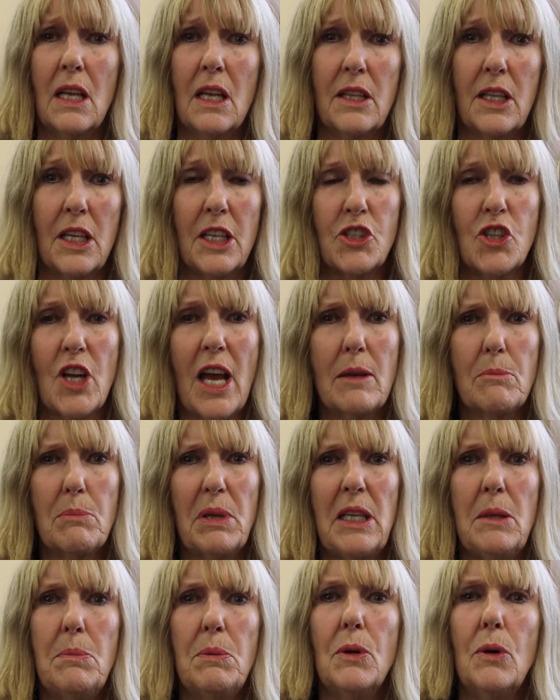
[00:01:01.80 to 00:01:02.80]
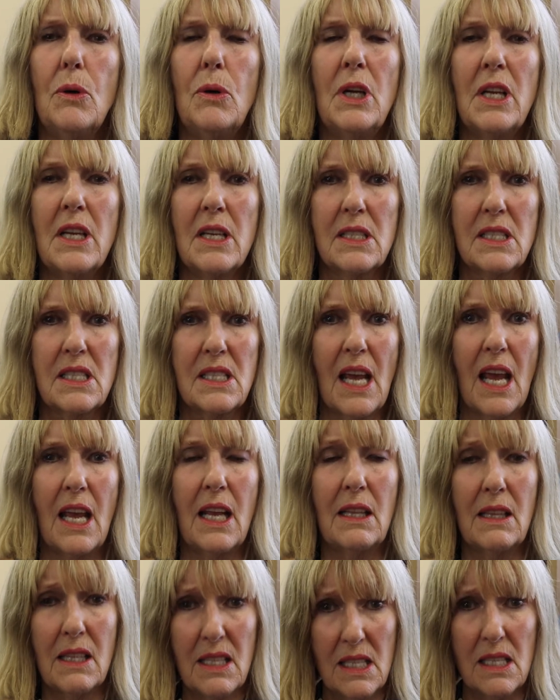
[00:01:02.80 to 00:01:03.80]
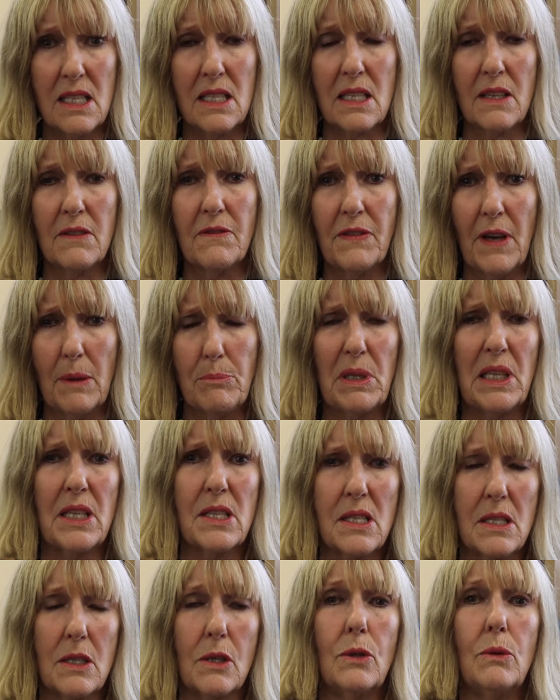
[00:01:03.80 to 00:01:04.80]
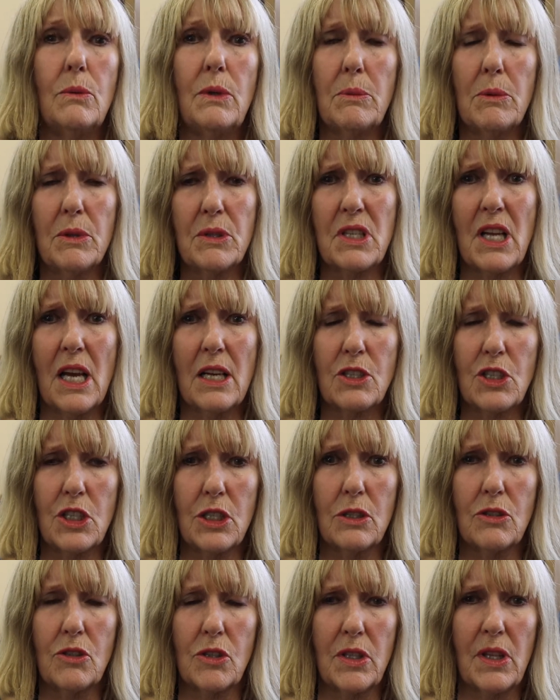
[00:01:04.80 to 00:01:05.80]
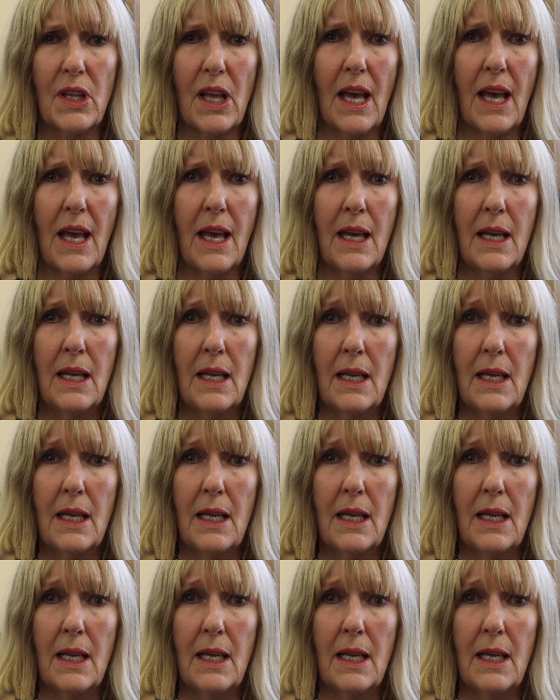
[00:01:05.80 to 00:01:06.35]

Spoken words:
that attract people saying, this is a fabulous school, we want our children there.